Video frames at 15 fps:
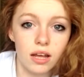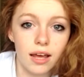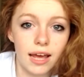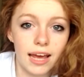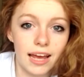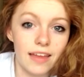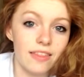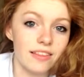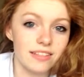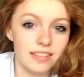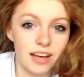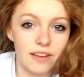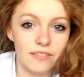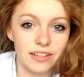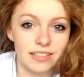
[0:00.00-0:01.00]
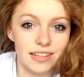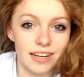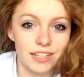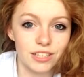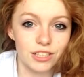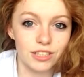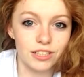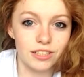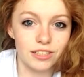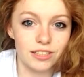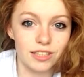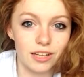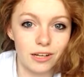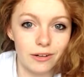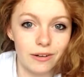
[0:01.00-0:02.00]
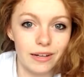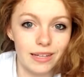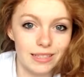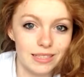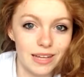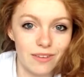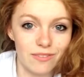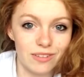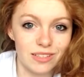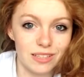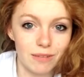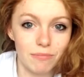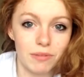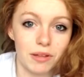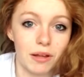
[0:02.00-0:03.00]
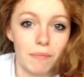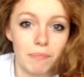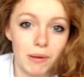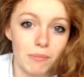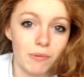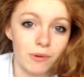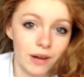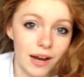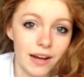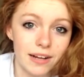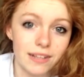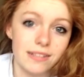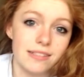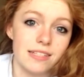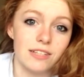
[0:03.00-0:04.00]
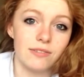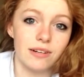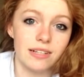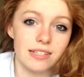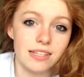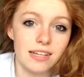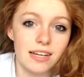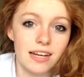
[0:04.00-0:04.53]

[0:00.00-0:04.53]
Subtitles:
in the sci-fi section, so it is definitely something that people can consider as